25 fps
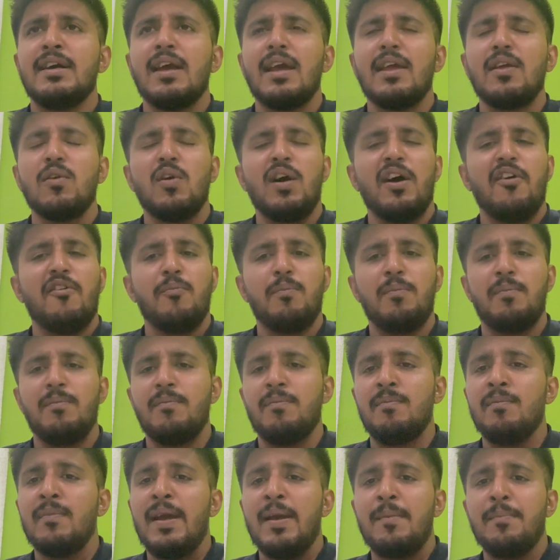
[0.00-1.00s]
you have
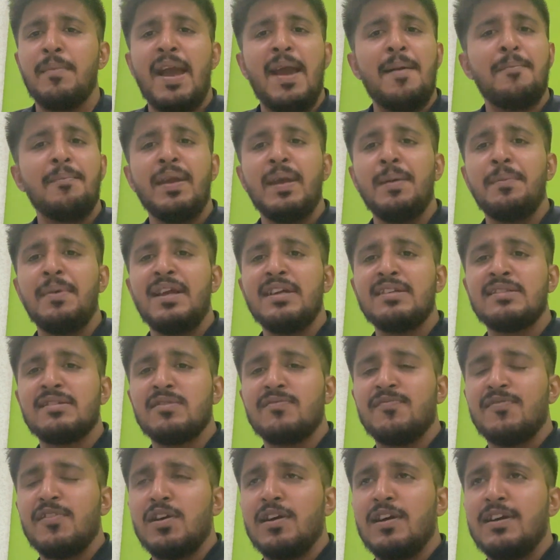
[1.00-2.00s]
MBBs
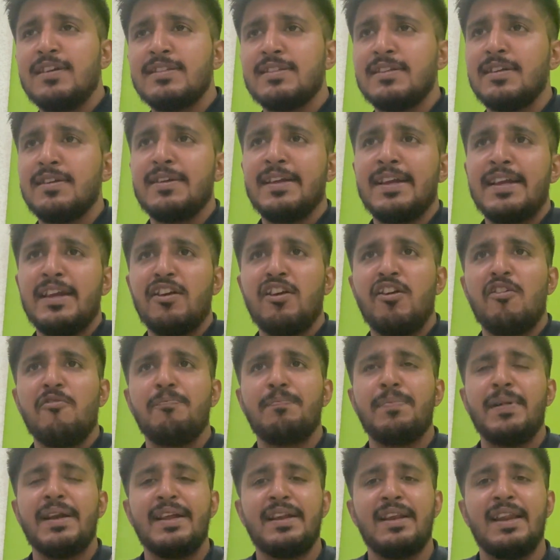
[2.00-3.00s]
for consulting, you
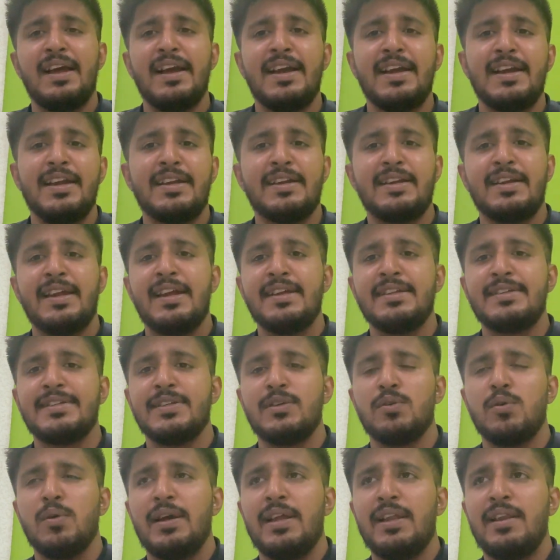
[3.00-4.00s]
have Pidilite,
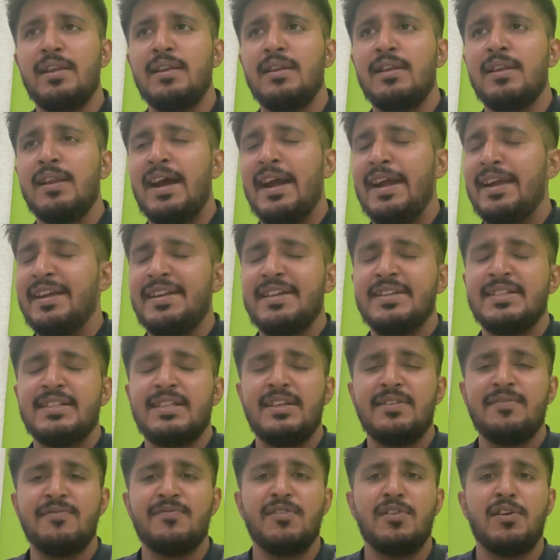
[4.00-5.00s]
HUL,
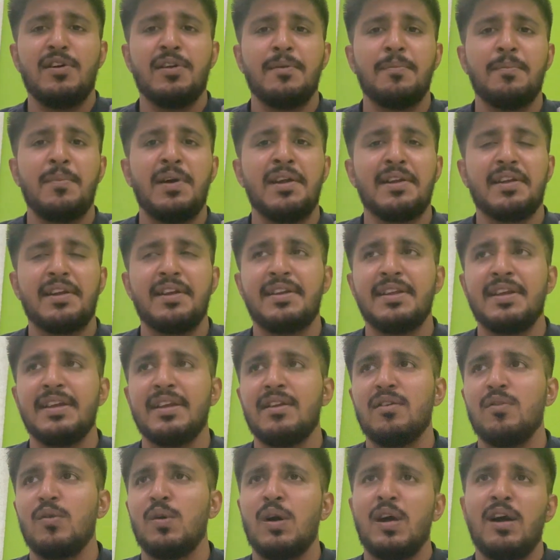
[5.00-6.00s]
ITC for
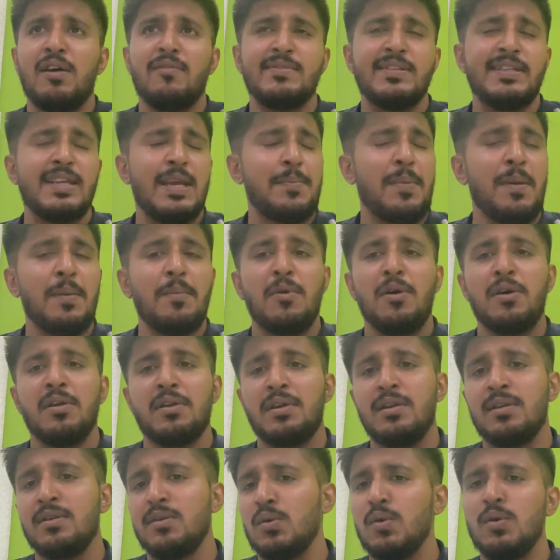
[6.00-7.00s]
marketing, you have JP
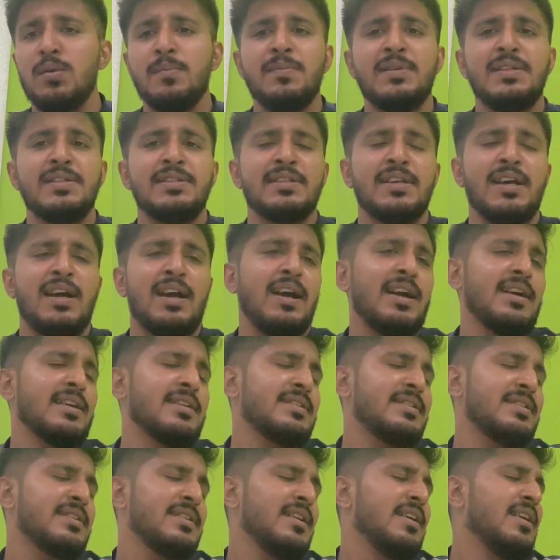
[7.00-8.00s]
Morgan, Goldman
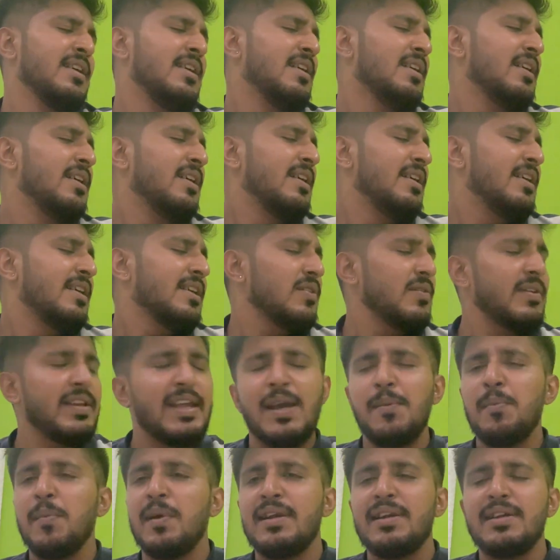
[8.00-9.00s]
Sachs,
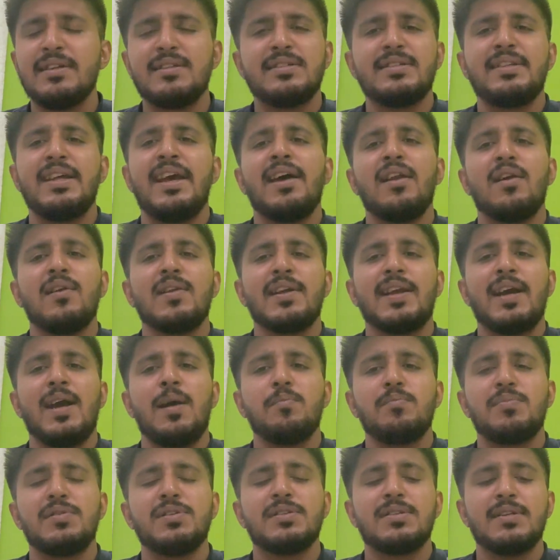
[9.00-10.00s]
name it it's there on
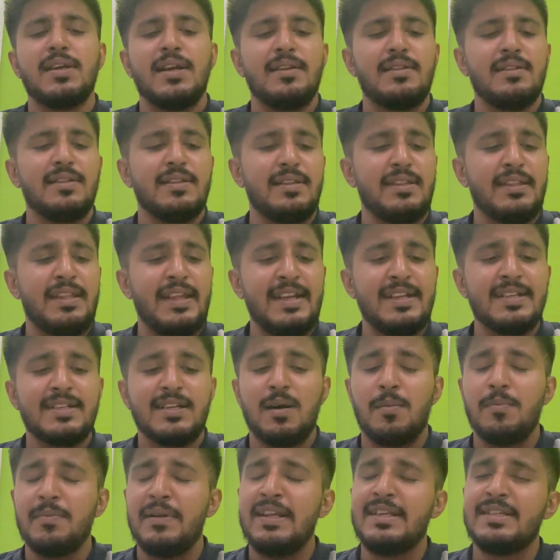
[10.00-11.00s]
campus and these
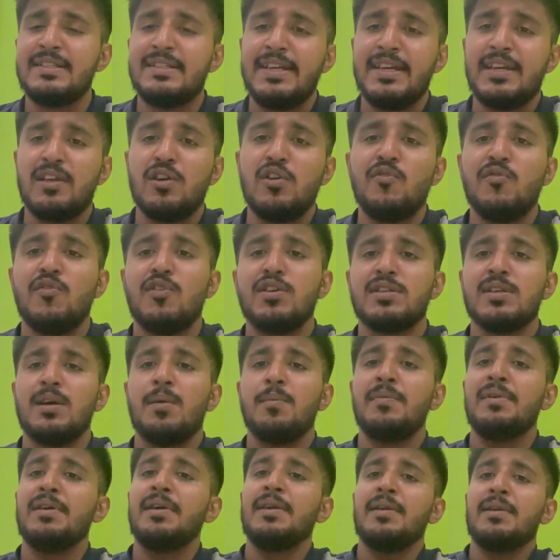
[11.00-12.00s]
companies take you for
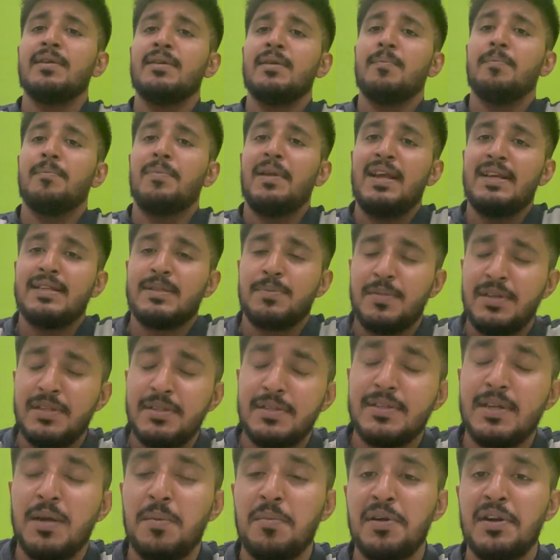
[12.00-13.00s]
summer
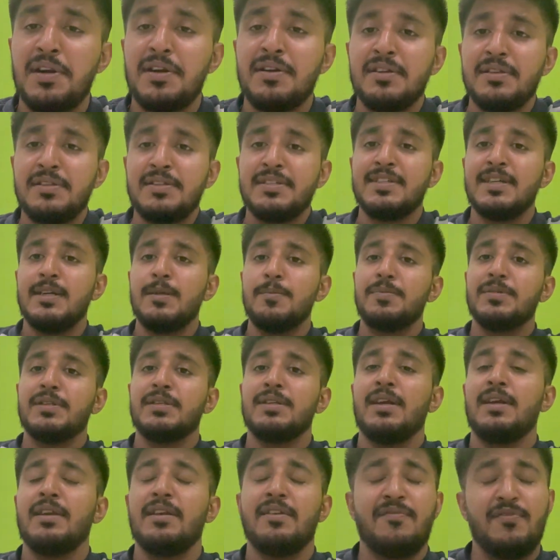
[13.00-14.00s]
placement summer
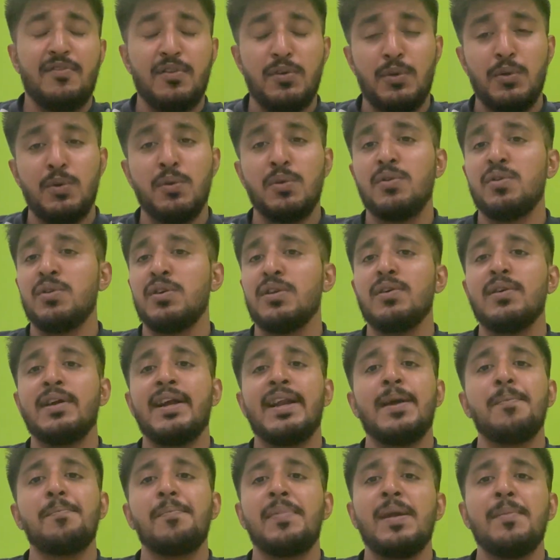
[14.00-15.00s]
internships and if you do good you
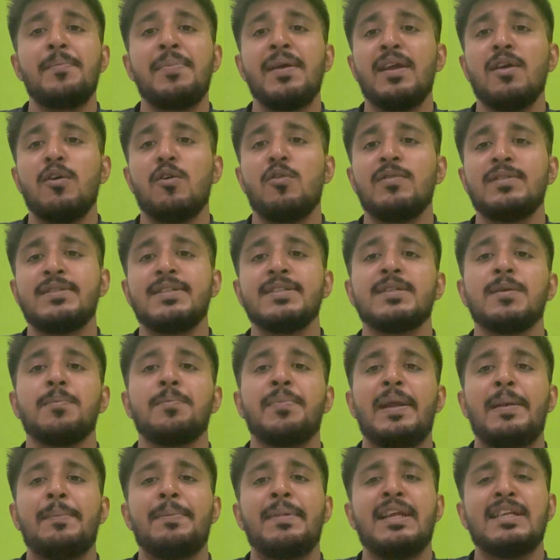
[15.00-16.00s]
get a ppo which is a
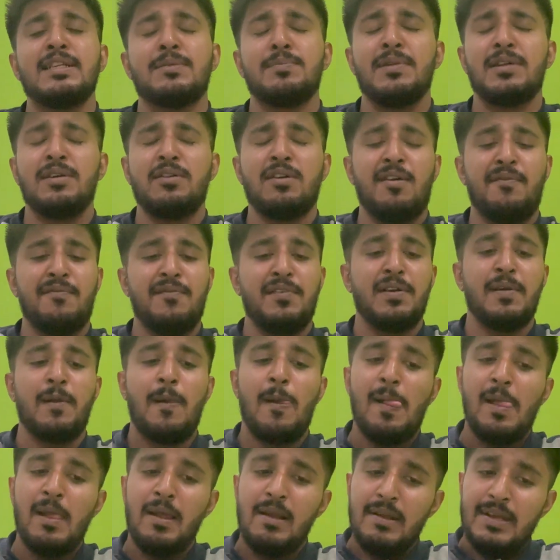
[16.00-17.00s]
pre-placement offer
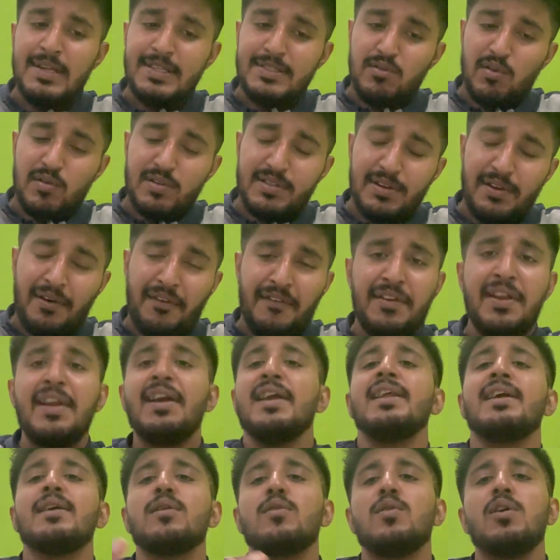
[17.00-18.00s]
so it's a
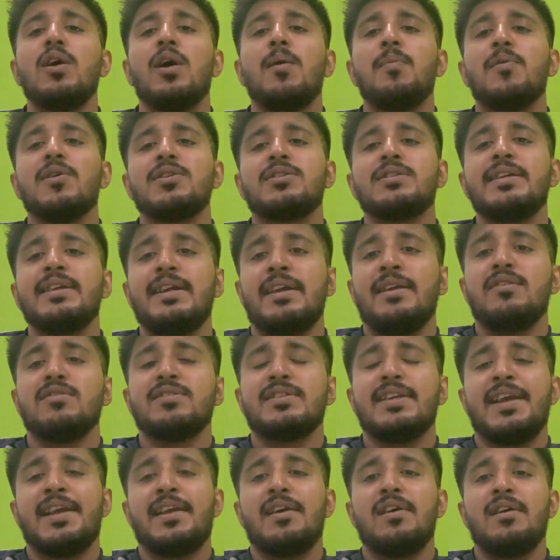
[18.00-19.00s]
really good opportunity to
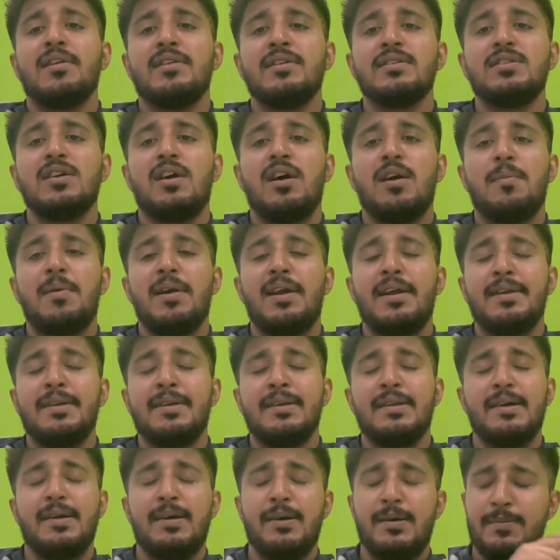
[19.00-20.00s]
secure a job
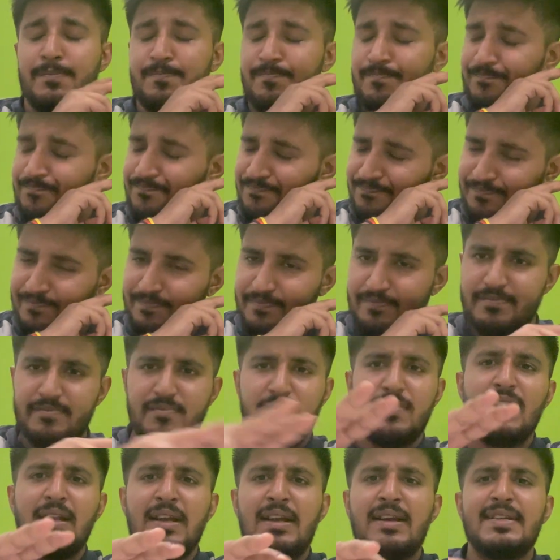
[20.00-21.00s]
and uh,
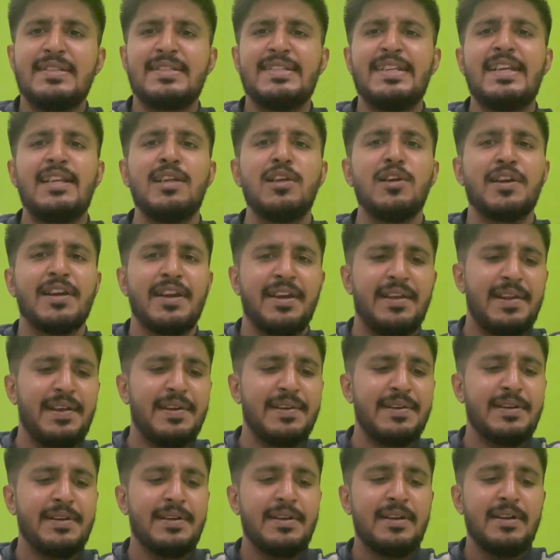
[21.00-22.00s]
seal your career